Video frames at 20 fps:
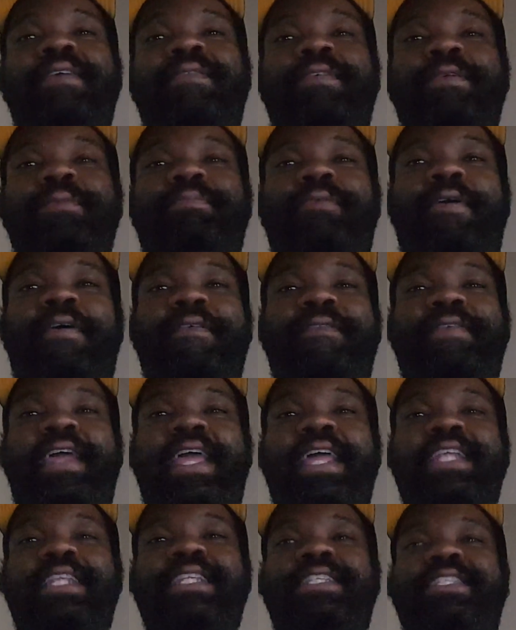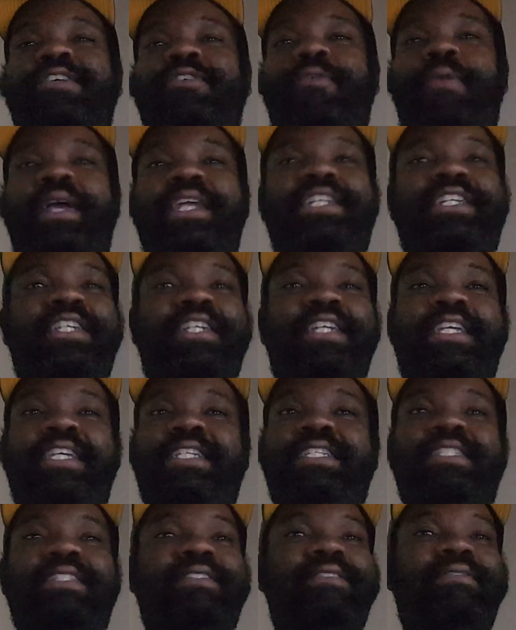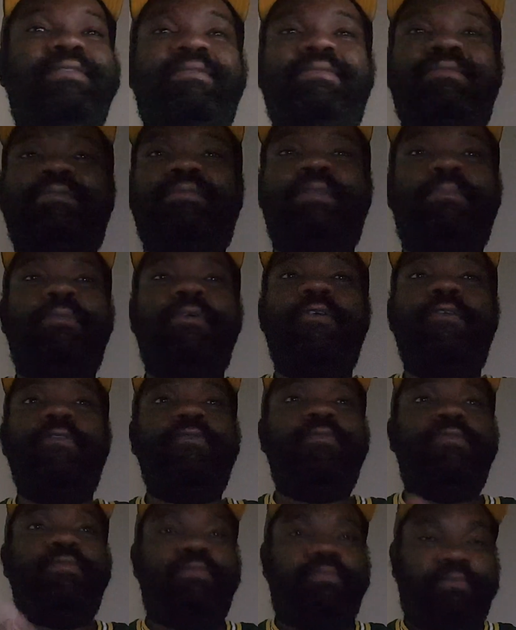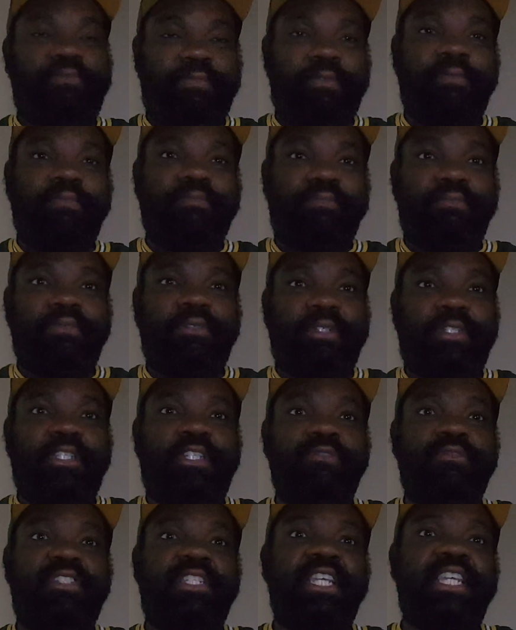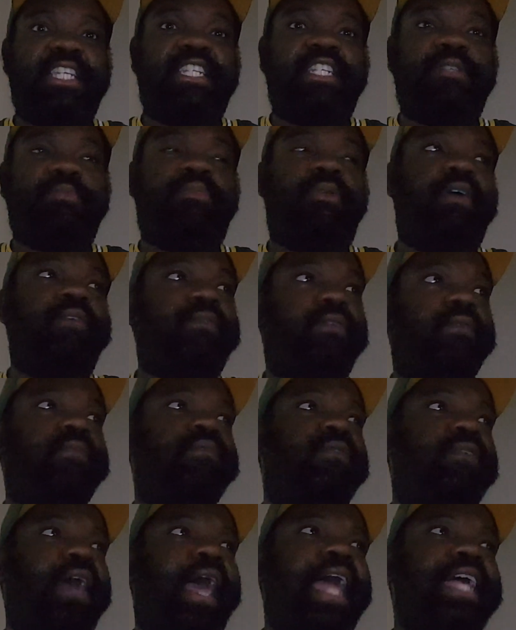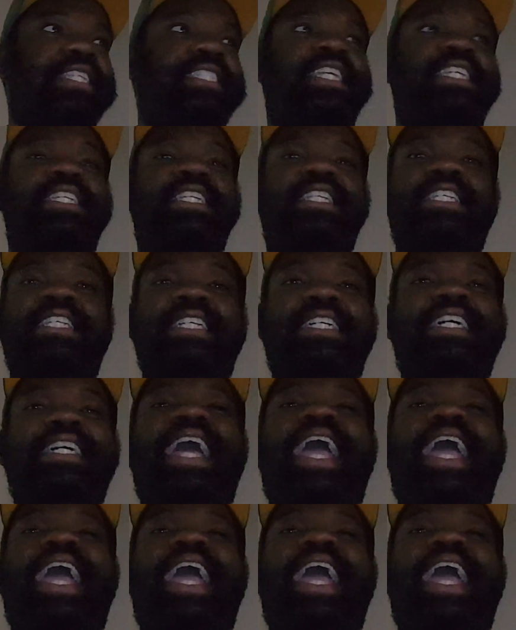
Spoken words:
football fans questioning the move from 2 seasons from last season to